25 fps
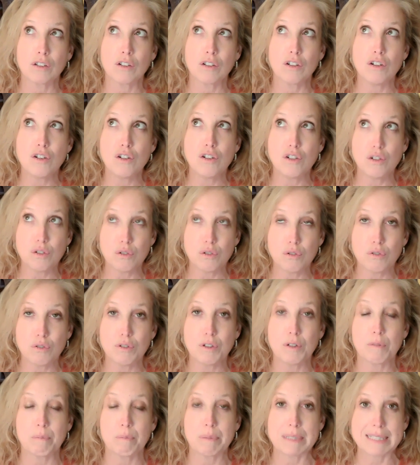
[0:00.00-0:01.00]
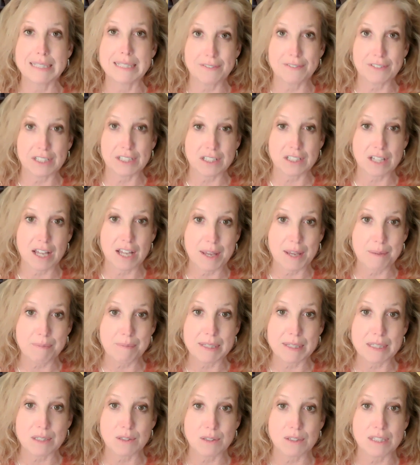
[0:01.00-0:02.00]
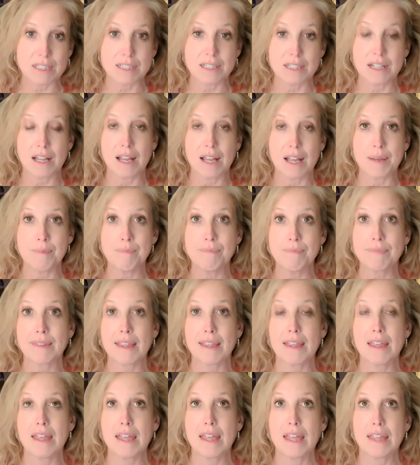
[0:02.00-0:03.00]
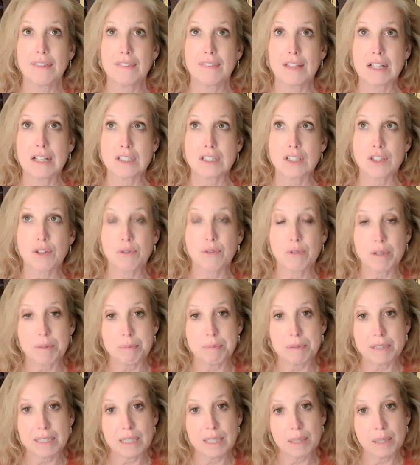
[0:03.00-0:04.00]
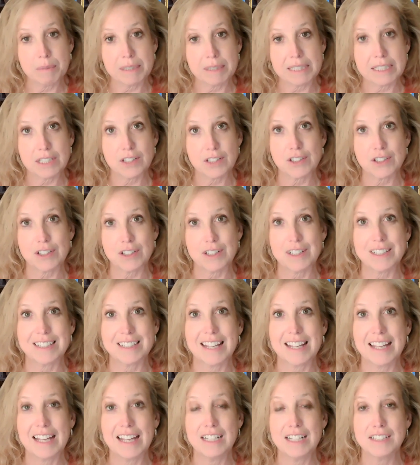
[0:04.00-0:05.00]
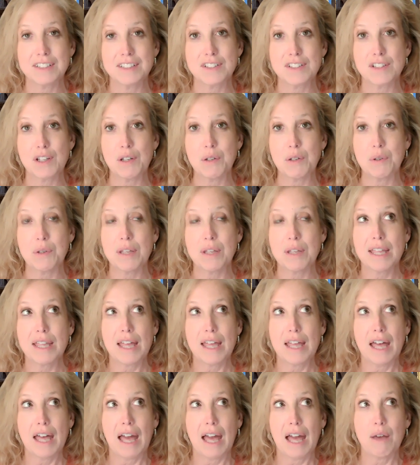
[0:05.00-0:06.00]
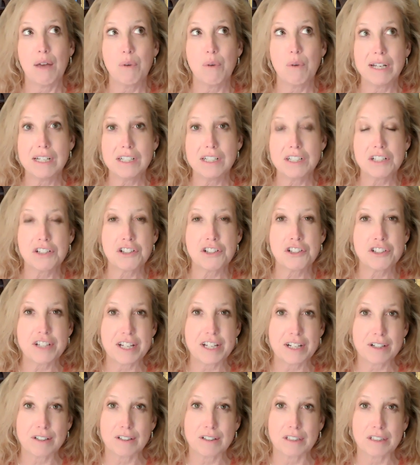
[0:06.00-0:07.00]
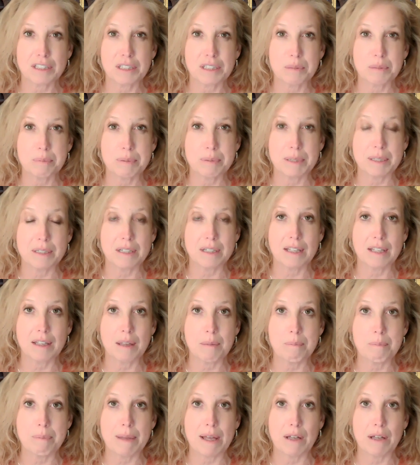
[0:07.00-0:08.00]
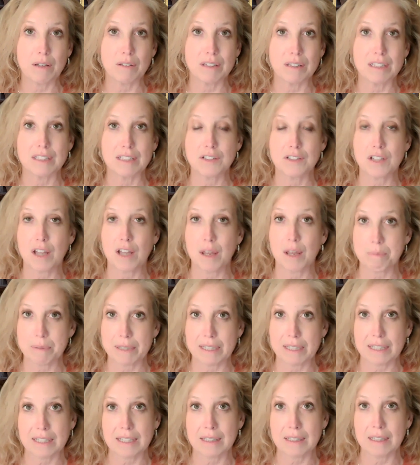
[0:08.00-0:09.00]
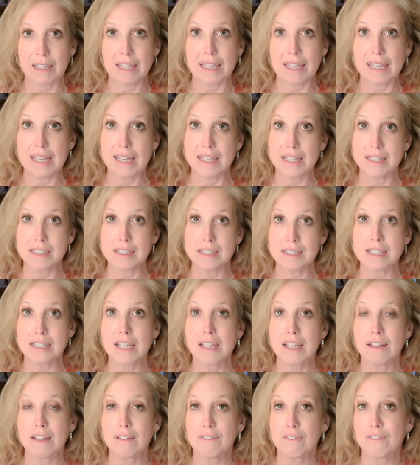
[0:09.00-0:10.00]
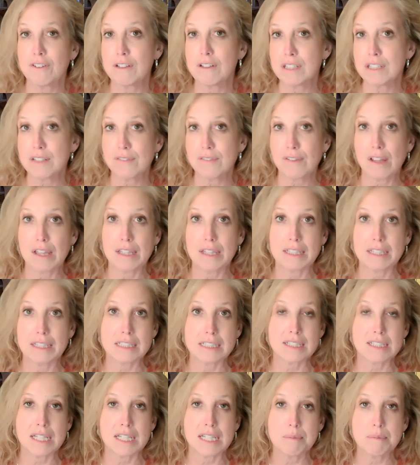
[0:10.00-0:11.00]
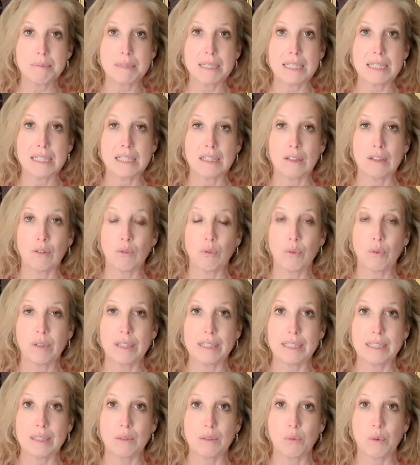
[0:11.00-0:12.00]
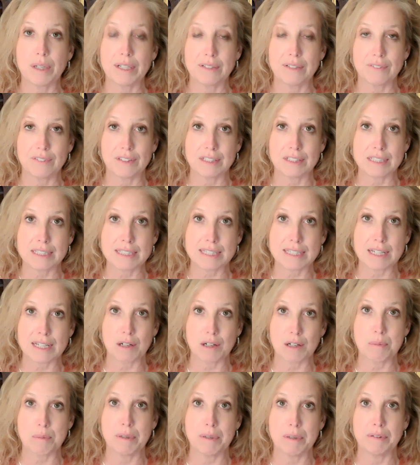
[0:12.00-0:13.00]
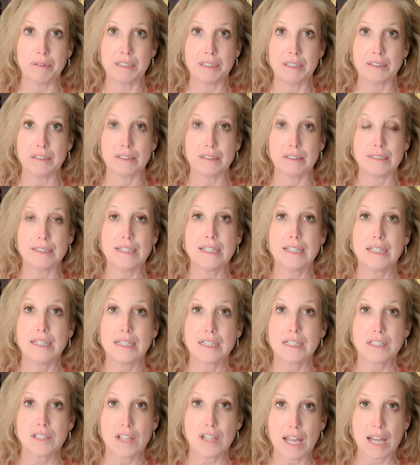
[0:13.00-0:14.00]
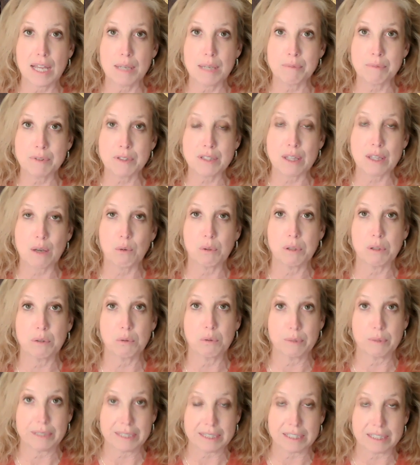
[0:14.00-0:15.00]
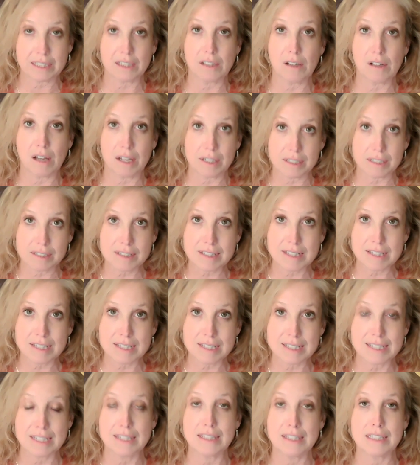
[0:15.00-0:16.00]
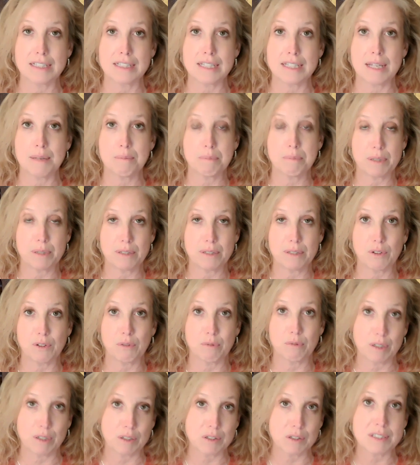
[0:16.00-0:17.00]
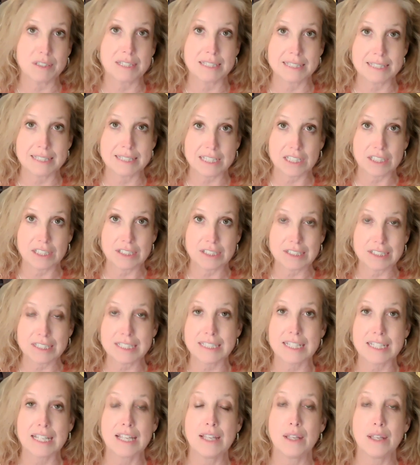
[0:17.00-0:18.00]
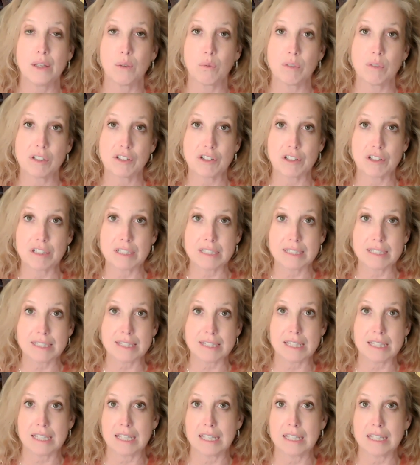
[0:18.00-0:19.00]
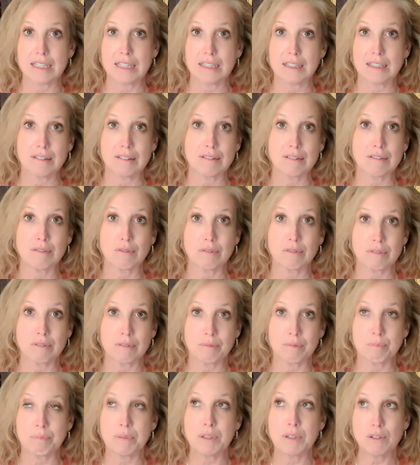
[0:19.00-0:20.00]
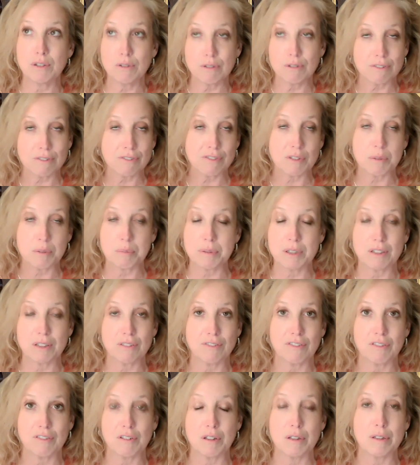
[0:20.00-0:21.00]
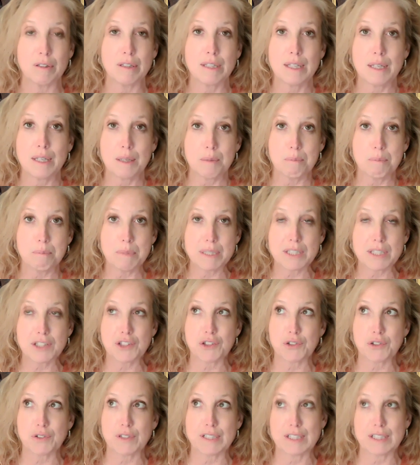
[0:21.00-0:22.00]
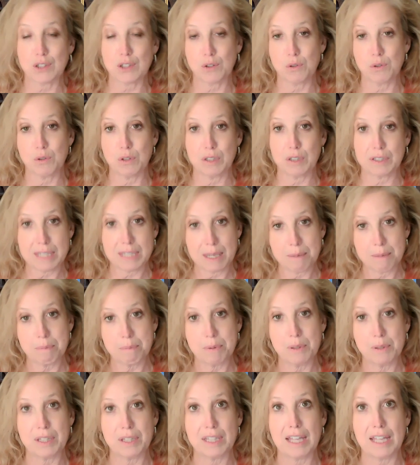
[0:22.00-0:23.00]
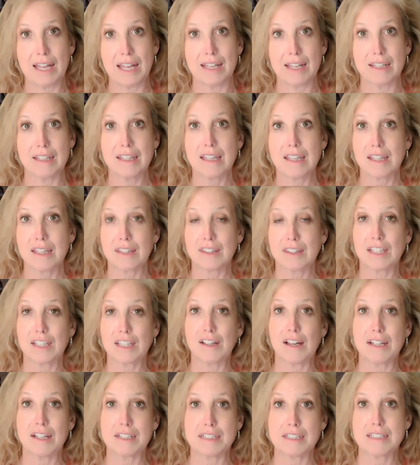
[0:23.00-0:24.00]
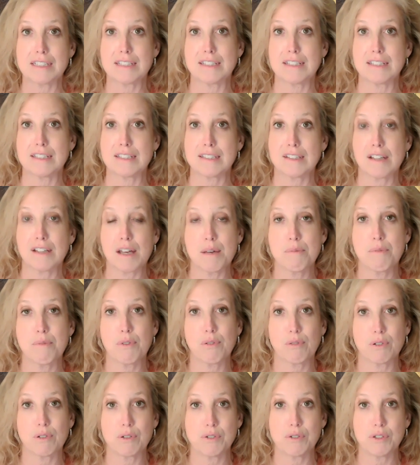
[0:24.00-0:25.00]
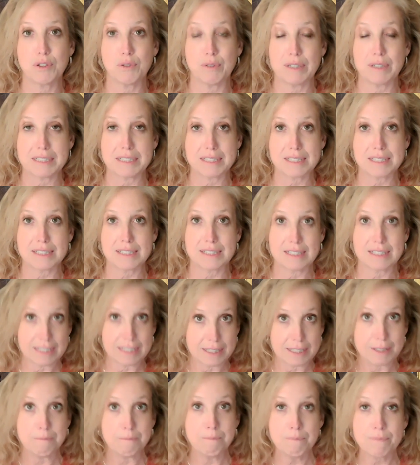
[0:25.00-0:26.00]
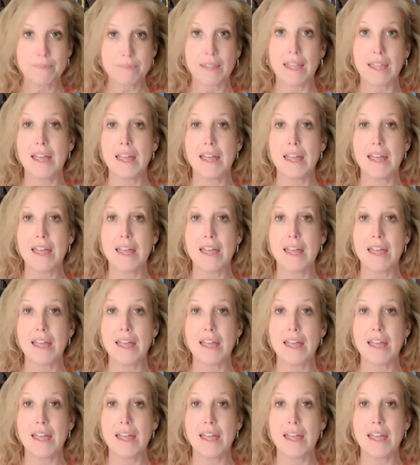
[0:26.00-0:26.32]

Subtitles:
Noon Pacific time is the time. That's 3 p.m. Eastern. And so I wanted to share a little bit about the topic. And first of all, it's going to be really one of the ceremonial times that we were with the goddesses in the Temple of the Rose Seers, which is the beautiful, beautiful mystery school temple that the goddesses come through to us in.